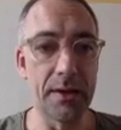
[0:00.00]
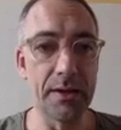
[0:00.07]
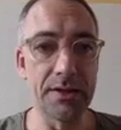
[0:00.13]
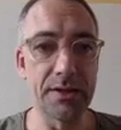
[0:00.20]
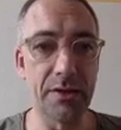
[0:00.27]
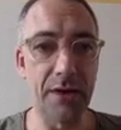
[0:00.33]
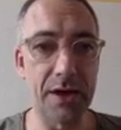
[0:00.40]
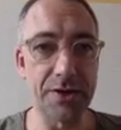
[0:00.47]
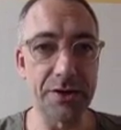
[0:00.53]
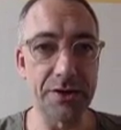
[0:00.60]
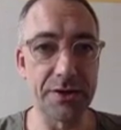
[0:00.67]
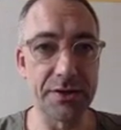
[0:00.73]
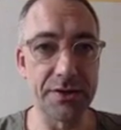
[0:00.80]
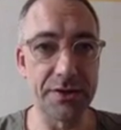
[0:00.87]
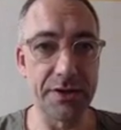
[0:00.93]
so as you
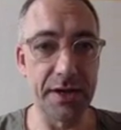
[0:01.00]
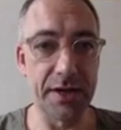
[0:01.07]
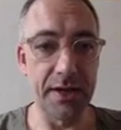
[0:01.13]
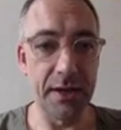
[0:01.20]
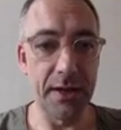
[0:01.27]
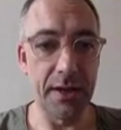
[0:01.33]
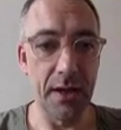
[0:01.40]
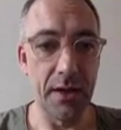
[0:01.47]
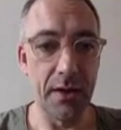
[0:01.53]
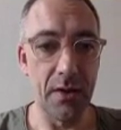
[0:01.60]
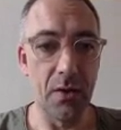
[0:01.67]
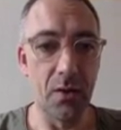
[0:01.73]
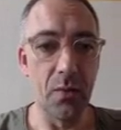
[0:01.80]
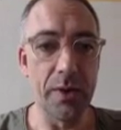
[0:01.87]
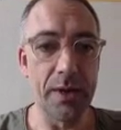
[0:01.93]
can see,
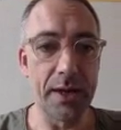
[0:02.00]
we